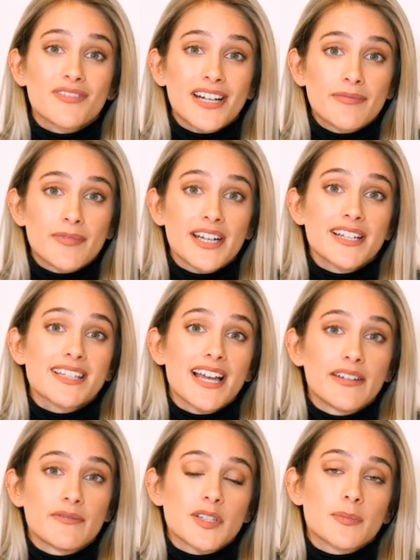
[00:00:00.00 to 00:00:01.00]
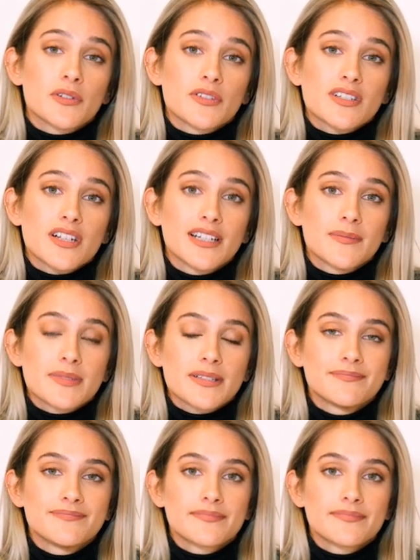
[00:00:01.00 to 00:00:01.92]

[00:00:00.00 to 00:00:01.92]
frame rates and response times.